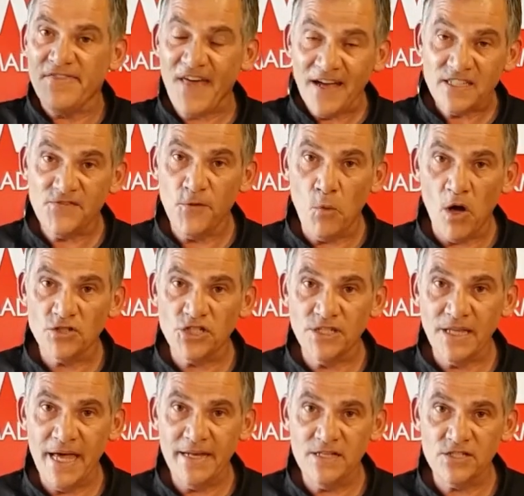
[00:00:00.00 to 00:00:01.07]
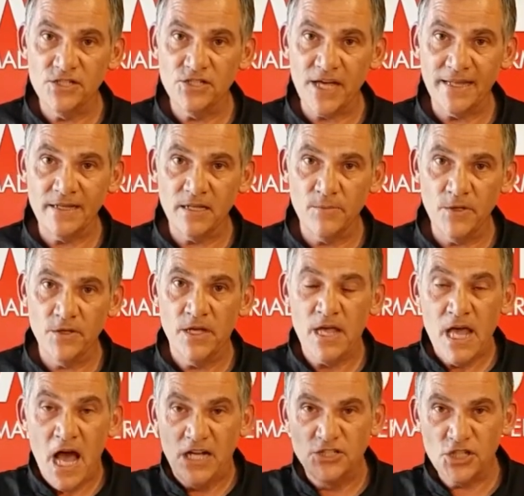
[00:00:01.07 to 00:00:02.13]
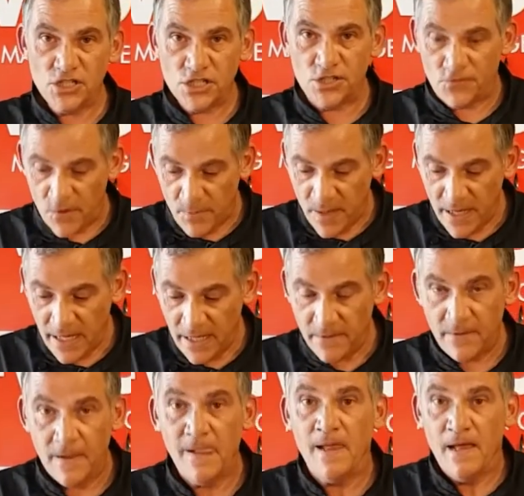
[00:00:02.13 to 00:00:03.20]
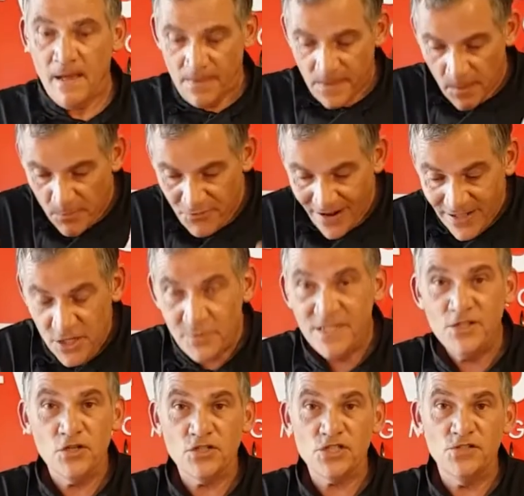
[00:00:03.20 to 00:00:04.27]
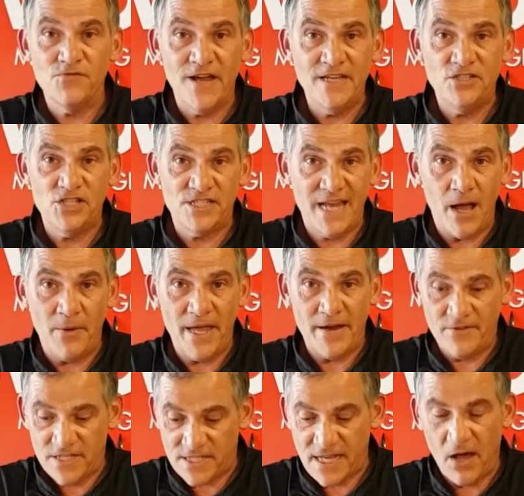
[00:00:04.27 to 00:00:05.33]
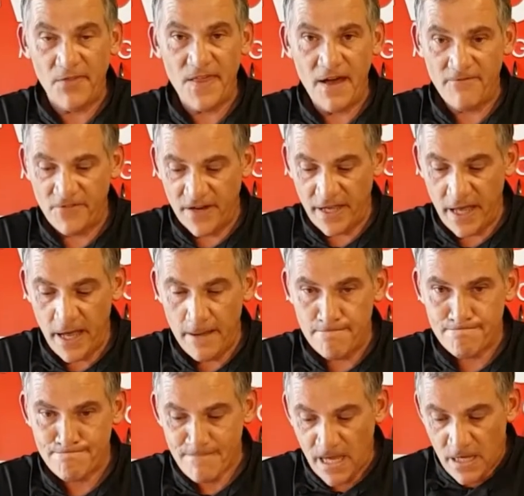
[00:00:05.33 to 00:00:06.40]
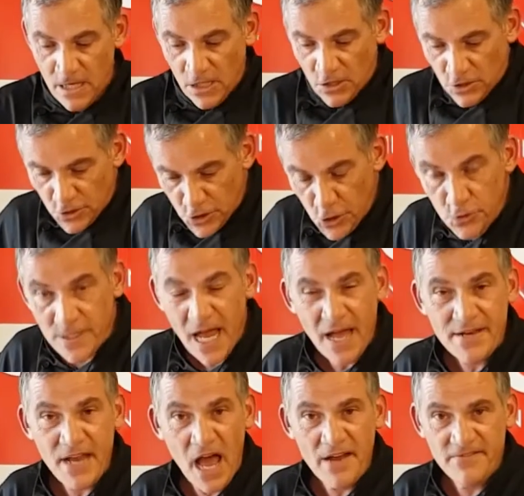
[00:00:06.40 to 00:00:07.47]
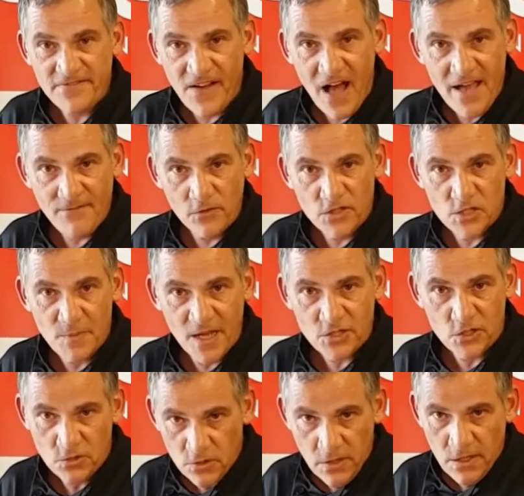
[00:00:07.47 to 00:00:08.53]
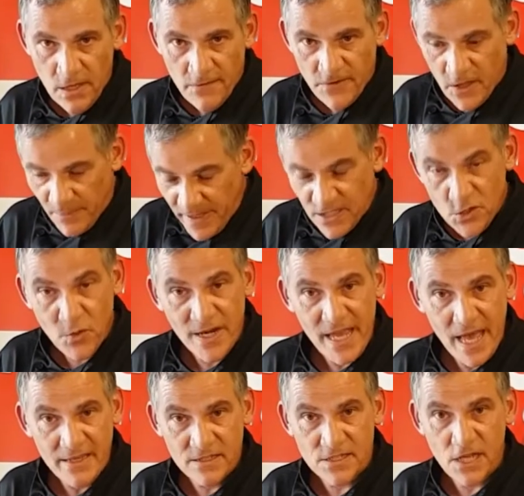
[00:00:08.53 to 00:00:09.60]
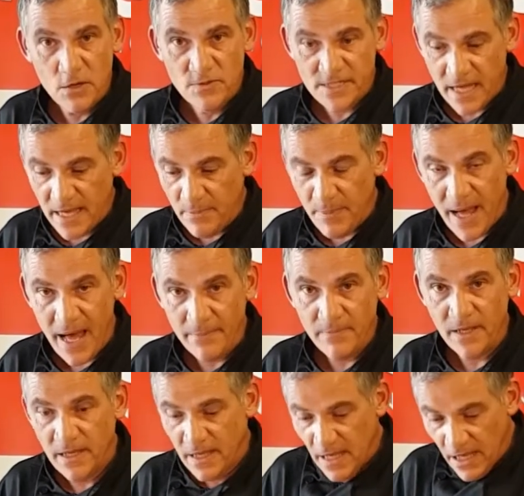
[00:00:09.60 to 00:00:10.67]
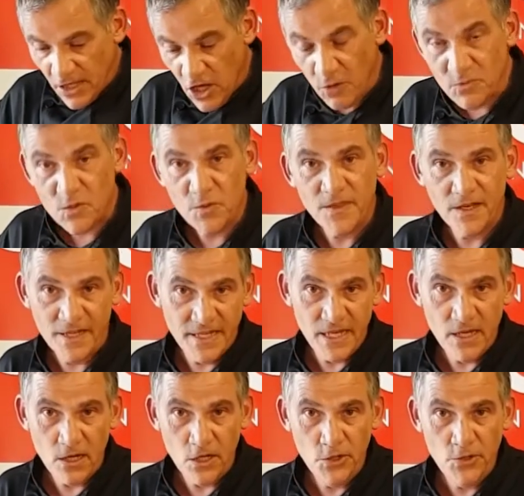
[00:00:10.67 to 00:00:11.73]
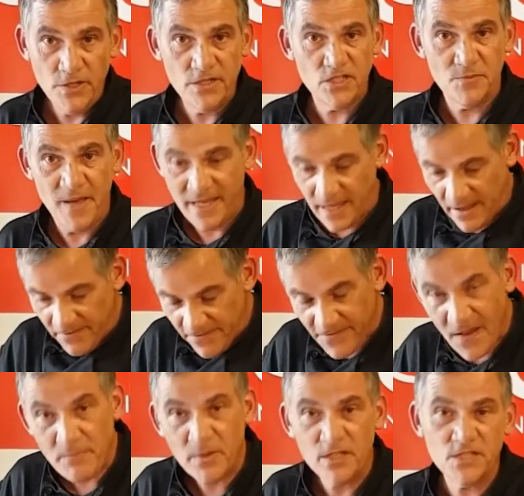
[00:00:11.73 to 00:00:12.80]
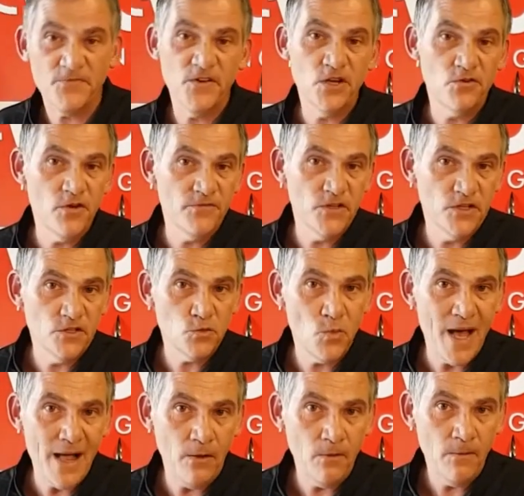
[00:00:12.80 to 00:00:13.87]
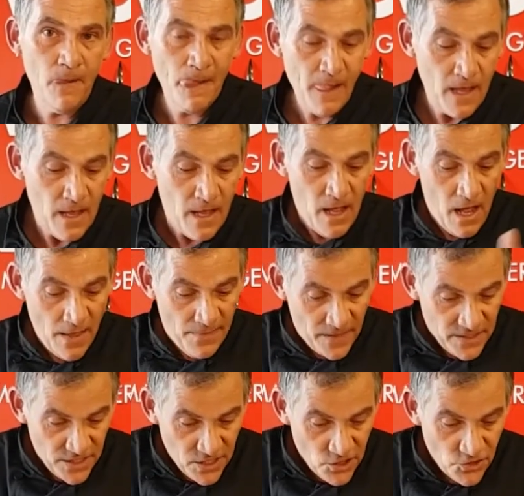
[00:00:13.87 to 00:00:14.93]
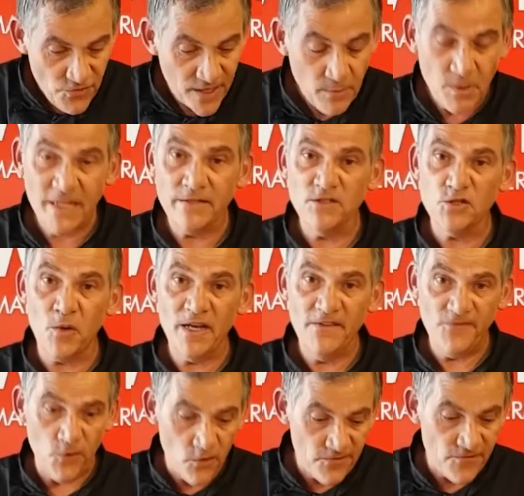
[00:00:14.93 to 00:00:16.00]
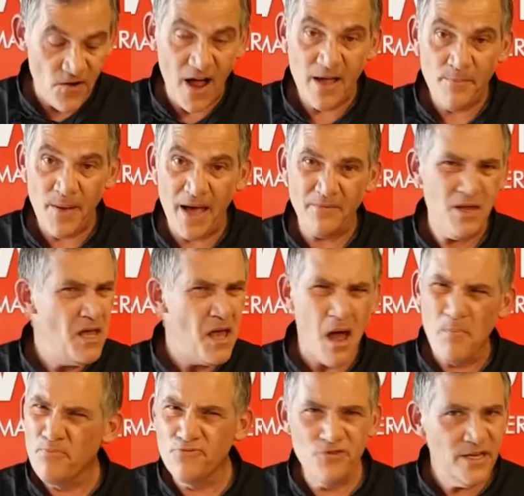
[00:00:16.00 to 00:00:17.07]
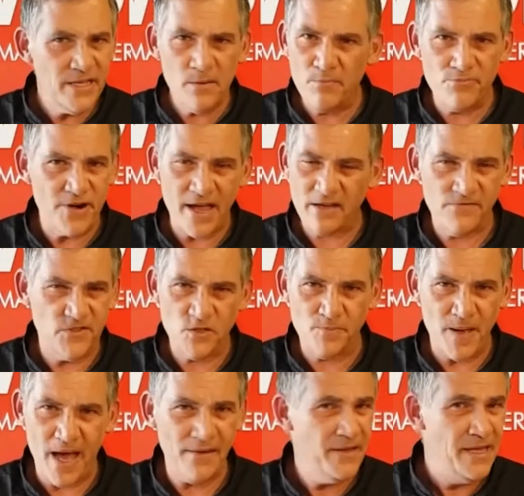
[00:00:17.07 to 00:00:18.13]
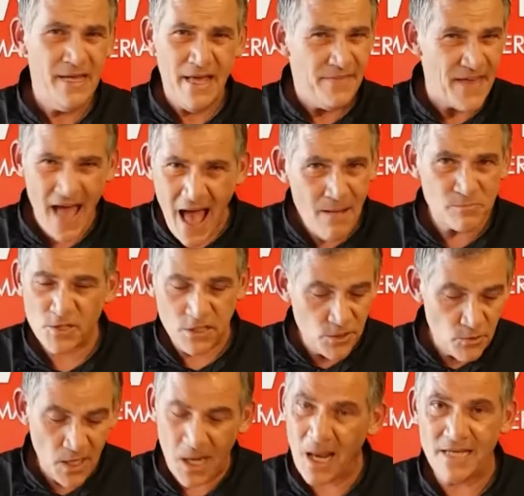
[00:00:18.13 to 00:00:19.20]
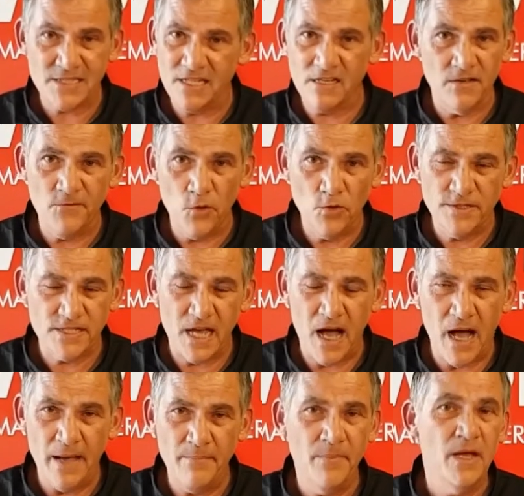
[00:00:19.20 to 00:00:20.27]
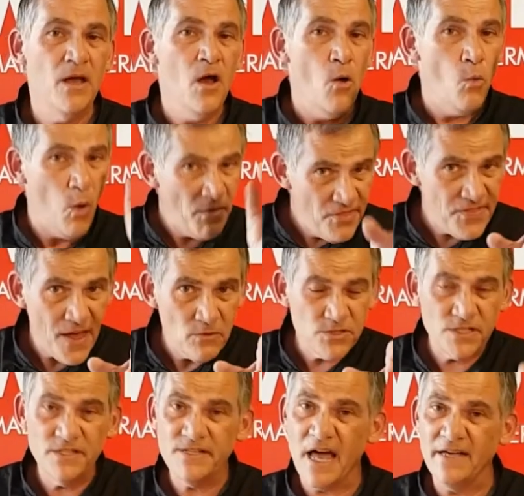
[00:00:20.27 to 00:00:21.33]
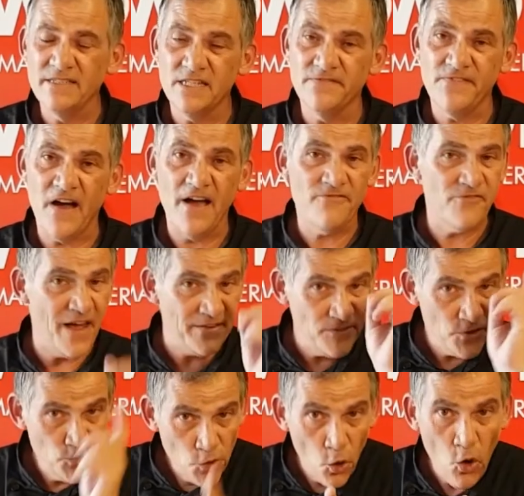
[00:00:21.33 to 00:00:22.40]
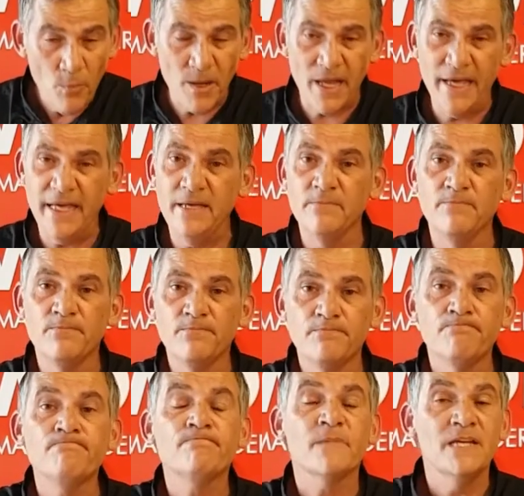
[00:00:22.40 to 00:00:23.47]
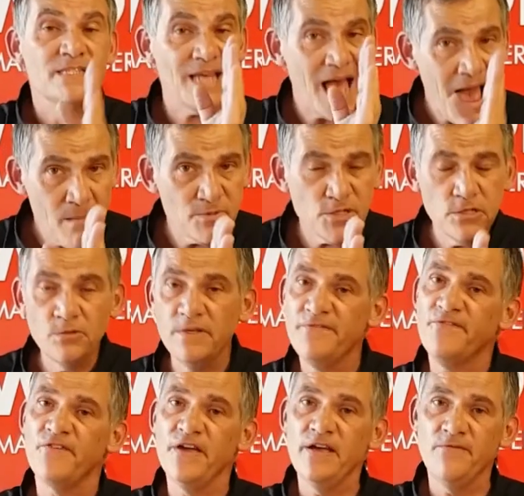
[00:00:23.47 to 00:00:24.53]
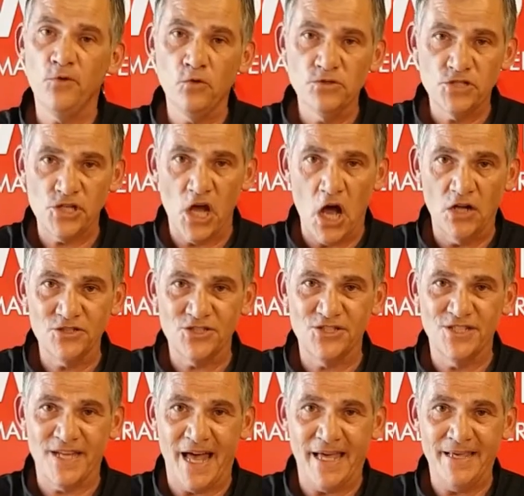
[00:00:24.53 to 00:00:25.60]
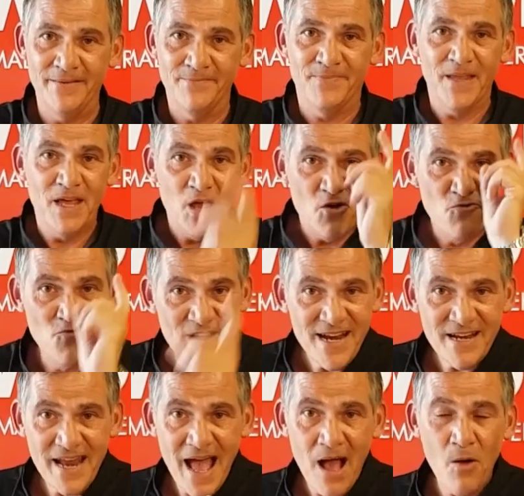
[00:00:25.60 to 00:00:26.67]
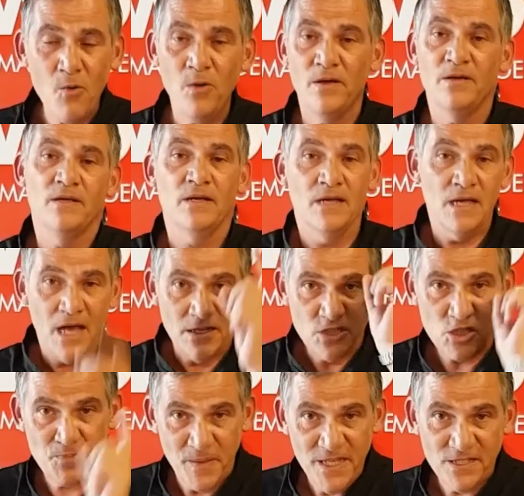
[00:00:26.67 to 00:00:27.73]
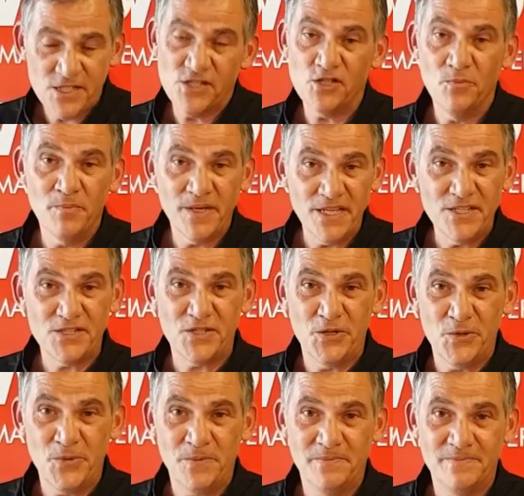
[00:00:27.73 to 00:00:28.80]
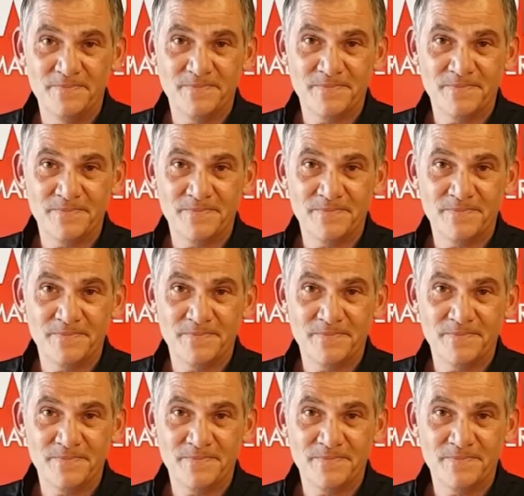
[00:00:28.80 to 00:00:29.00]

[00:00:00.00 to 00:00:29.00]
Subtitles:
Thanks for watching, ladies and gentlemen, and just to repeat, the brand new Induction range is now here in South Africa. £2,995 on special for the big 28 saute pan. Comes with the lid included to make it fabulous for your oven as well. And this incredible little 24 fry pan, a brilliant breakfast pan, the absolute classic of all time. £1,095 normally. It's absolutely free of all charge today. Ring now and speak to somebody soon.